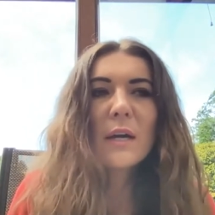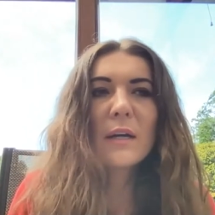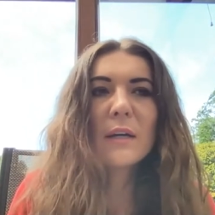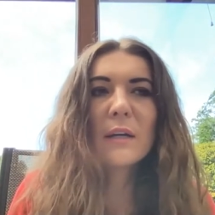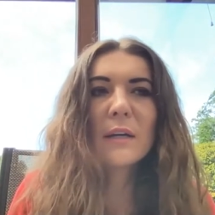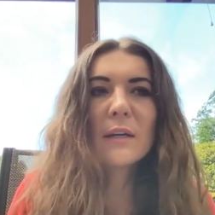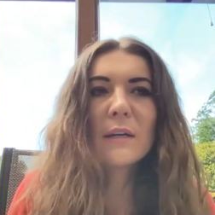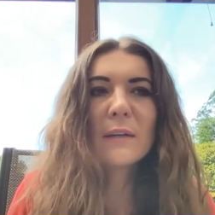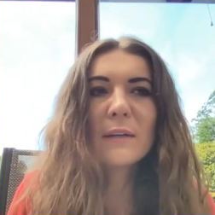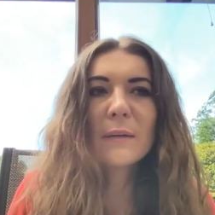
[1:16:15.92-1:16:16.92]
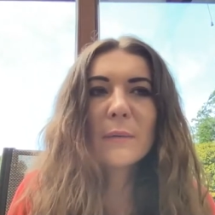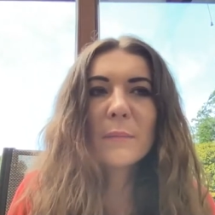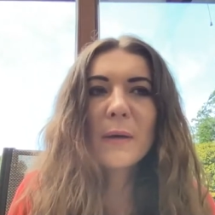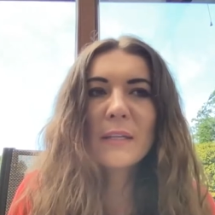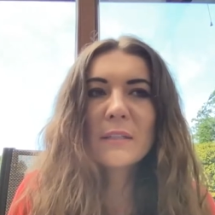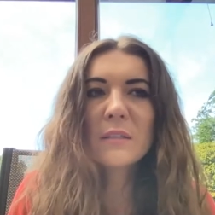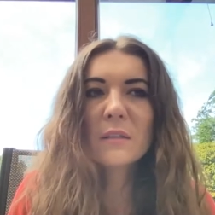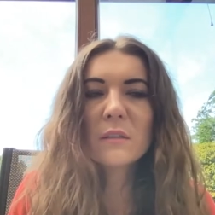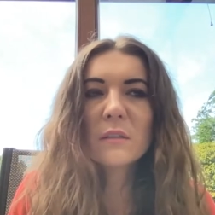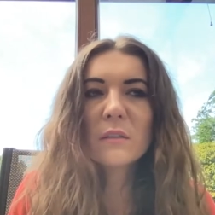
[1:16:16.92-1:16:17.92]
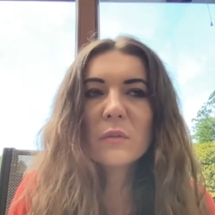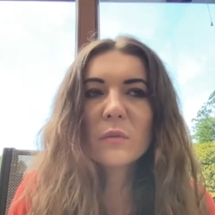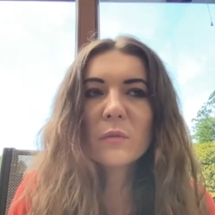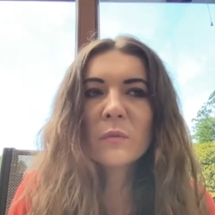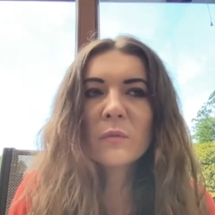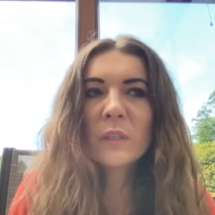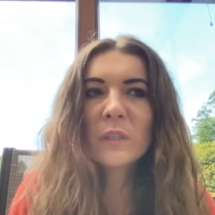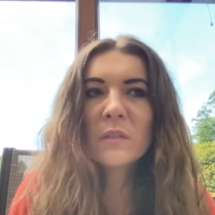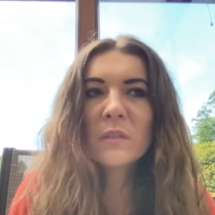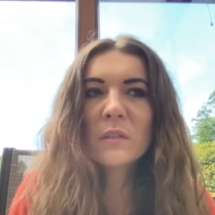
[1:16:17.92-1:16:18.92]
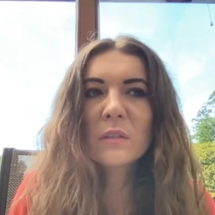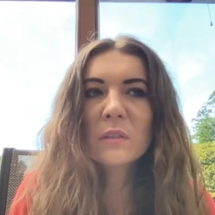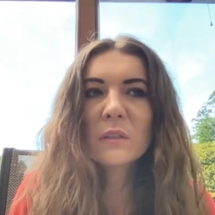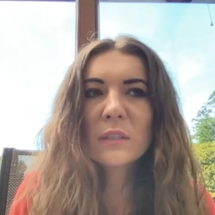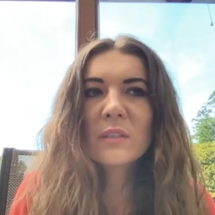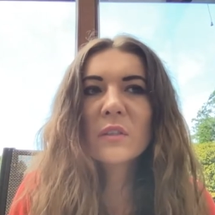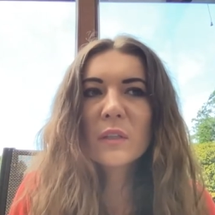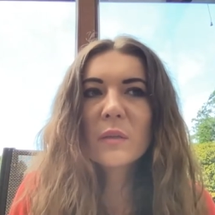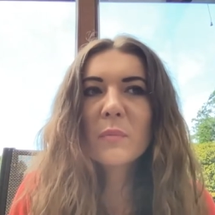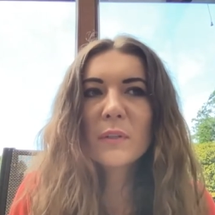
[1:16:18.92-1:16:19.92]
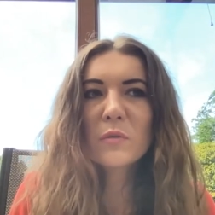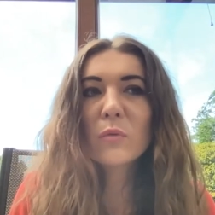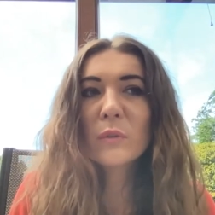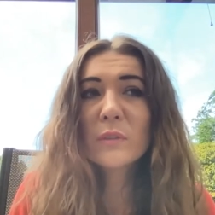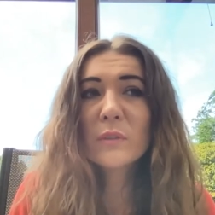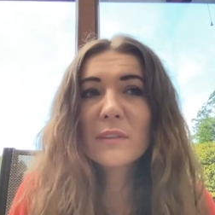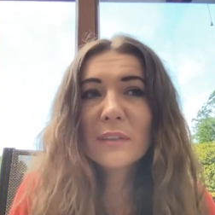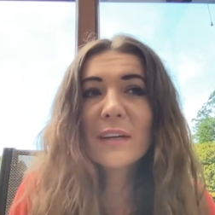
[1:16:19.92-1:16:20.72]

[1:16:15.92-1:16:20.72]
Uh, but uh, it's uh, really depends who is the